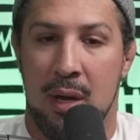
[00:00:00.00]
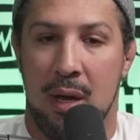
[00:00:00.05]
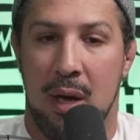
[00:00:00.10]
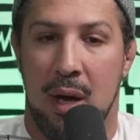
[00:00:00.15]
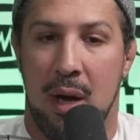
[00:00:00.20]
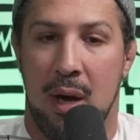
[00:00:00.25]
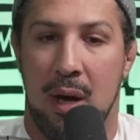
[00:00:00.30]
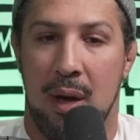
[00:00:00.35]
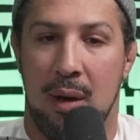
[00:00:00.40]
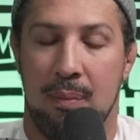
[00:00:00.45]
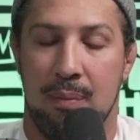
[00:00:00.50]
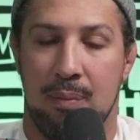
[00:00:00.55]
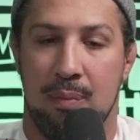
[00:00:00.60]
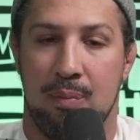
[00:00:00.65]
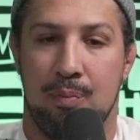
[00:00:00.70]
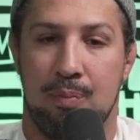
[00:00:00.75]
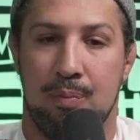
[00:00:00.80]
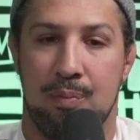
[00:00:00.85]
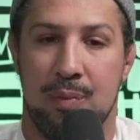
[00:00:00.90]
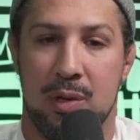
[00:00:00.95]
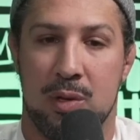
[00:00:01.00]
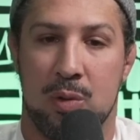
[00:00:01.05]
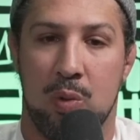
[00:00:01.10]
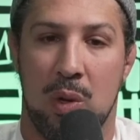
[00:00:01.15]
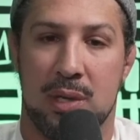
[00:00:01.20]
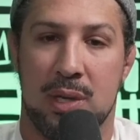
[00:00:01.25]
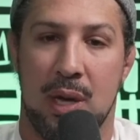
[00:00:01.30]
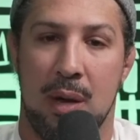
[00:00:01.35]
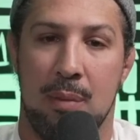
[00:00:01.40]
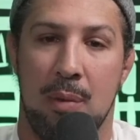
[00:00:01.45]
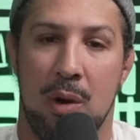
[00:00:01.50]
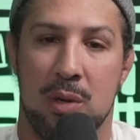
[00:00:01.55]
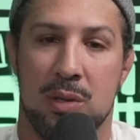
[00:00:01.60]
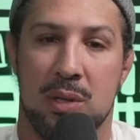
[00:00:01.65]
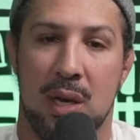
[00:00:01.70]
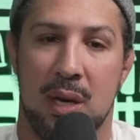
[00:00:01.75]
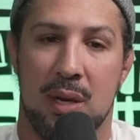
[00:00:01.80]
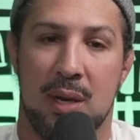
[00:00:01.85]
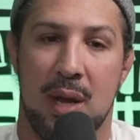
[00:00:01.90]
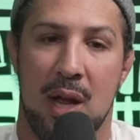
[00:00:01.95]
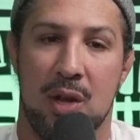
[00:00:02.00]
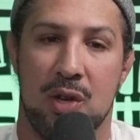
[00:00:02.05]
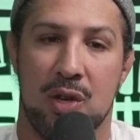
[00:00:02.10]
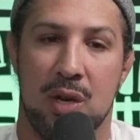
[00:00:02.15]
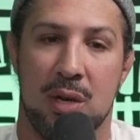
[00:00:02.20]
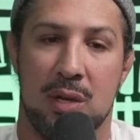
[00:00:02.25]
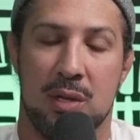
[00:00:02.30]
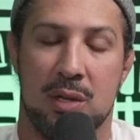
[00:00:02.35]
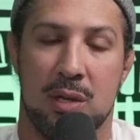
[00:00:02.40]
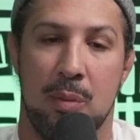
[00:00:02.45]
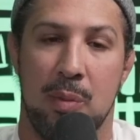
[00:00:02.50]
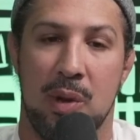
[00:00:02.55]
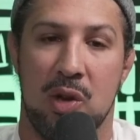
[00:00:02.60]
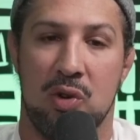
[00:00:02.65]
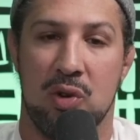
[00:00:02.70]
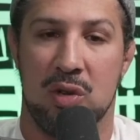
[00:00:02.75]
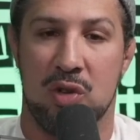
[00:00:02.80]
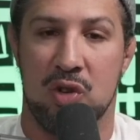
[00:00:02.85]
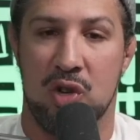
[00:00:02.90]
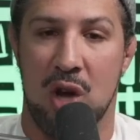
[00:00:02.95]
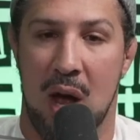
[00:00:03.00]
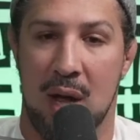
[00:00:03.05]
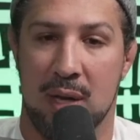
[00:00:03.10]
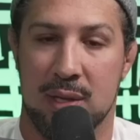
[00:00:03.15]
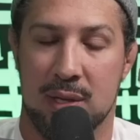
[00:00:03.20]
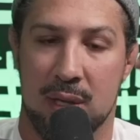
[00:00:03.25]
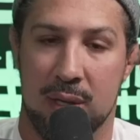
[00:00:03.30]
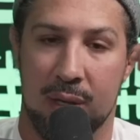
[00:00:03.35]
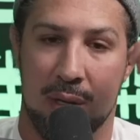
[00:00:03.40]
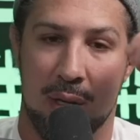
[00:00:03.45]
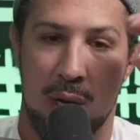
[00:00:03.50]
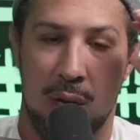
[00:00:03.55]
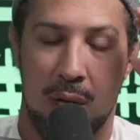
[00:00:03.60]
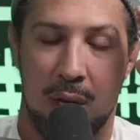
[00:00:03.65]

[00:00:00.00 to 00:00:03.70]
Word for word: um, this is what's getting most of the attention, is Demetrious Johnson,